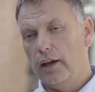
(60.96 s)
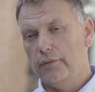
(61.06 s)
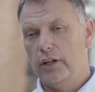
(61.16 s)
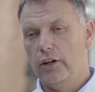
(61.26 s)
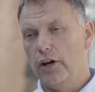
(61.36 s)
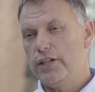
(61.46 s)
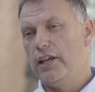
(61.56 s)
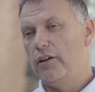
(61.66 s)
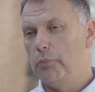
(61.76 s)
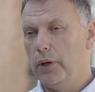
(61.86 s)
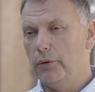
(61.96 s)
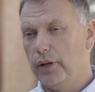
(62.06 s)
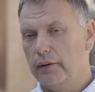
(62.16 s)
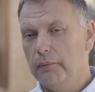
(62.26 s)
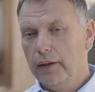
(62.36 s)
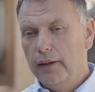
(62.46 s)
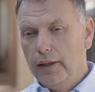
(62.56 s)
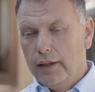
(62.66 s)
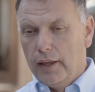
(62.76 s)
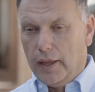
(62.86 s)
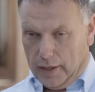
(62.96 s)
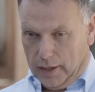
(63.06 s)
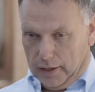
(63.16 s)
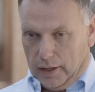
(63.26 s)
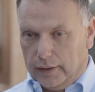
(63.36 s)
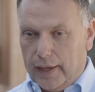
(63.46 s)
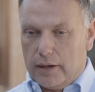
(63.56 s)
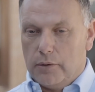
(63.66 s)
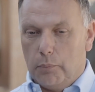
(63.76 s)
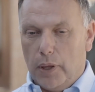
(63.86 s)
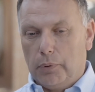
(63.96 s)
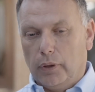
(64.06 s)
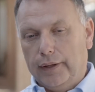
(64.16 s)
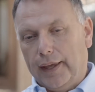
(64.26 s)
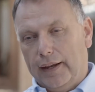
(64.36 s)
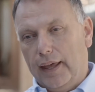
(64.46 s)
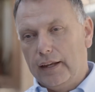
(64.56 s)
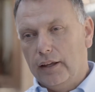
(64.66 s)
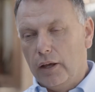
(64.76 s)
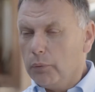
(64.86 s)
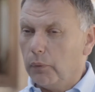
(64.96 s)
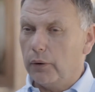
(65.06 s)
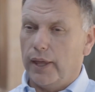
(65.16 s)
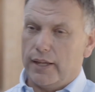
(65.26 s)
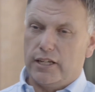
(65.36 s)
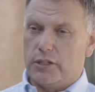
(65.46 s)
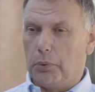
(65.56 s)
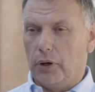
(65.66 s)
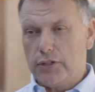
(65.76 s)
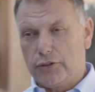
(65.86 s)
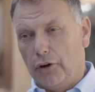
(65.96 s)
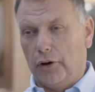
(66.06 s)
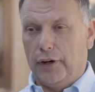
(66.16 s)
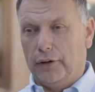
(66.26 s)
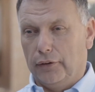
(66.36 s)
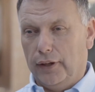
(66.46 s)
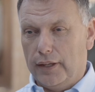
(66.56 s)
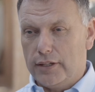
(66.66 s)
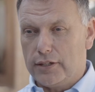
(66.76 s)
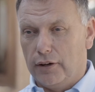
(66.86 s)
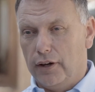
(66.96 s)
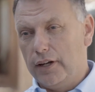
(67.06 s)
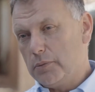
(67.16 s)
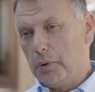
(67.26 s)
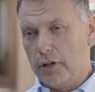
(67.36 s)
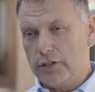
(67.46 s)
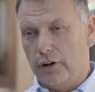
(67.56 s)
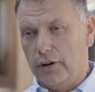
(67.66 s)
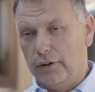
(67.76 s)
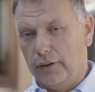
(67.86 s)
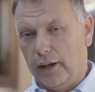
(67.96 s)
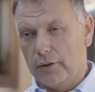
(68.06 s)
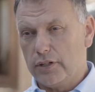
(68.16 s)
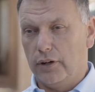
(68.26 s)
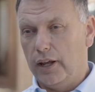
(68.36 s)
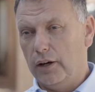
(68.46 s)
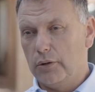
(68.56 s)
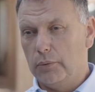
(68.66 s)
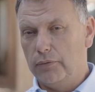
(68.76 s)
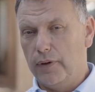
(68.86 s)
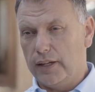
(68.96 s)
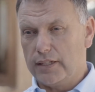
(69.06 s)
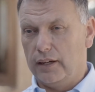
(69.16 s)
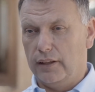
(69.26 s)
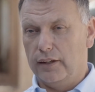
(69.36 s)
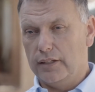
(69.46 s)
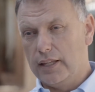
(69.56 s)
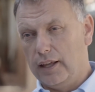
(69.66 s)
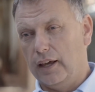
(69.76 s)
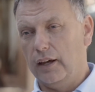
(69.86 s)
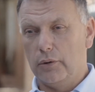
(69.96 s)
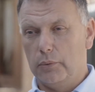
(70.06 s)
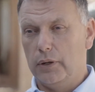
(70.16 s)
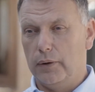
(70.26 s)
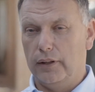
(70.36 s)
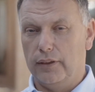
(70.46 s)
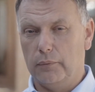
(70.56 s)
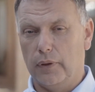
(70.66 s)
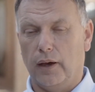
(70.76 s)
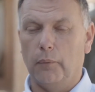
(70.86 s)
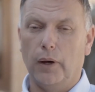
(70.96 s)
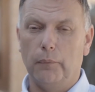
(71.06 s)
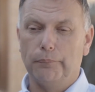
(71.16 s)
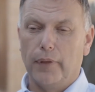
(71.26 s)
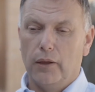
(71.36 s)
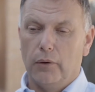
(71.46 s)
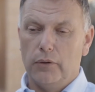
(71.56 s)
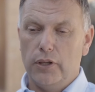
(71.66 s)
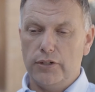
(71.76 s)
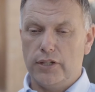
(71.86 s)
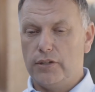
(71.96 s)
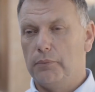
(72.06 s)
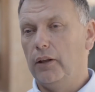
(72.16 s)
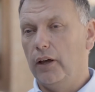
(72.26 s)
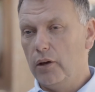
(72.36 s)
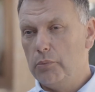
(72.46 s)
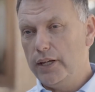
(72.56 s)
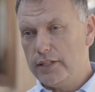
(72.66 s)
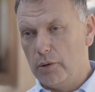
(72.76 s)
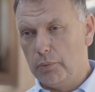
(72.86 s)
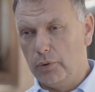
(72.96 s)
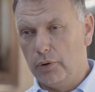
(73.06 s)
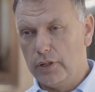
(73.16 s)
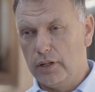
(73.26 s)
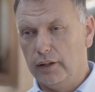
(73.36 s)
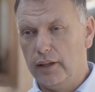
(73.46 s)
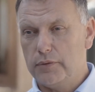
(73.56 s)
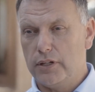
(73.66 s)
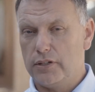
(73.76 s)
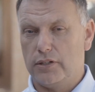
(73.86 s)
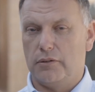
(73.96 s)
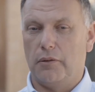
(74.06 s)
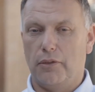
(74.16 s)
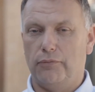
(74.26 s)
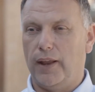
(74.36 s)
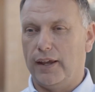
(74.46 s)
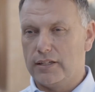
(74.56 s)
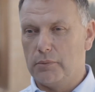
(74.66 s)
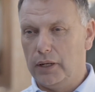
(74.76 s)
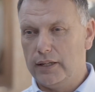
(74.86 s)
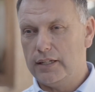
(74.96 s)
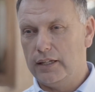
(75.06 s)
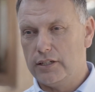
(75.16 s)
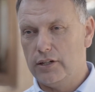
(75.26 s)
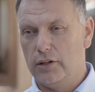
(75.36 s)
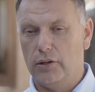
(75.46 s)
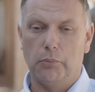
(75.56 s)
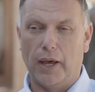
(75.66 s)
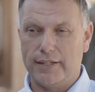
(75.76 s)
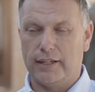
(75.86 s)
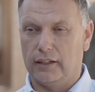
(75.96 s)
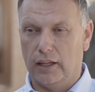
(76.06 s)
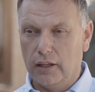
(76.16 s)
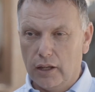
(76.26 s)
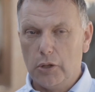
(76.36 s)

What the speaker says: Having an ICF building, again, people look at it and go, well, yes, it's polystyrene on the inside, it's polystyrene on the outside. How do we fix anything to that? How do we do anything with that? Well, using something like Habito board gives us the flexibility to basically